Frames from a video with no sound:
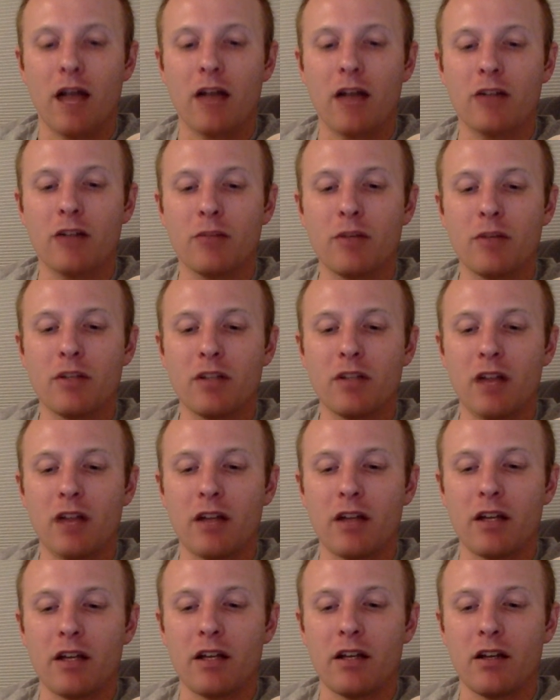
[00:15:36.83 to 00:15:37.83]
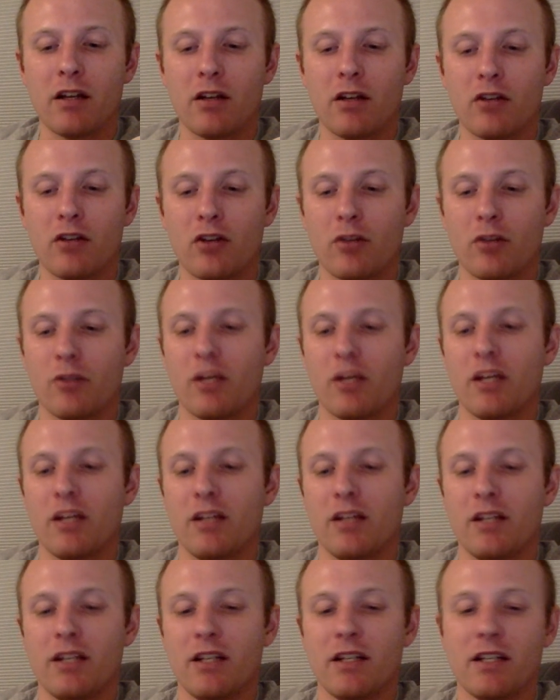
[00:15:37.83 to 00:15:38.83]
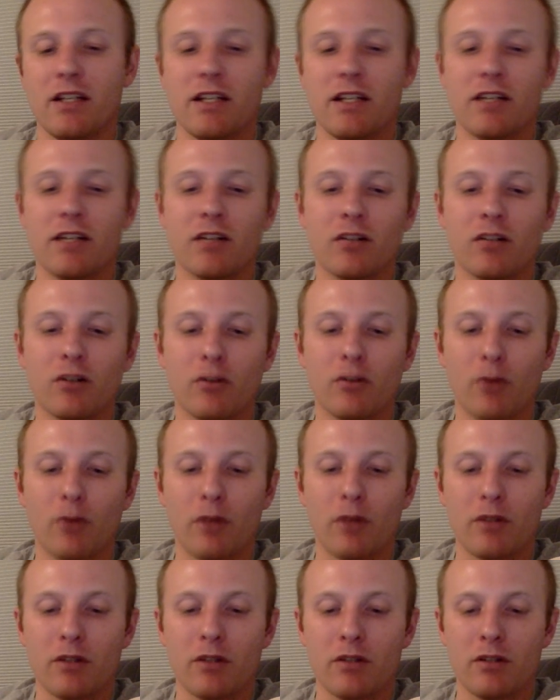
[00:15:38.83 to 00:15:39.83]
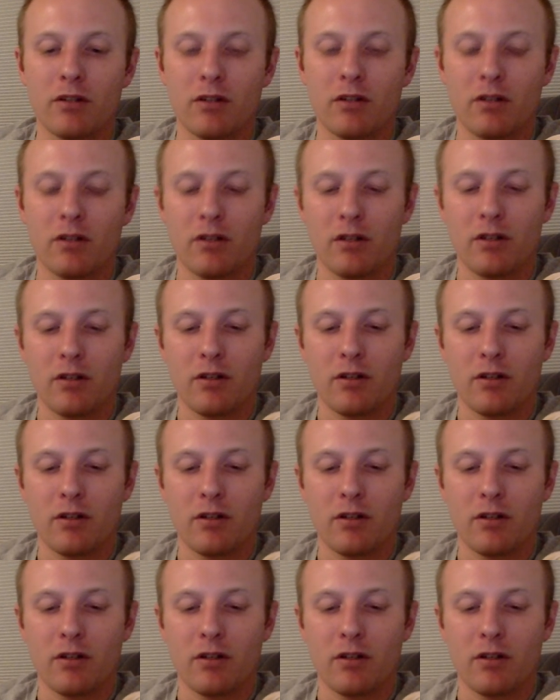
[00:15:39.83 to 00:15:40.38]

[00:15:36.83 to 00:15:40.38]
Yes, Miss Honey, chirped eighteen eager little voices.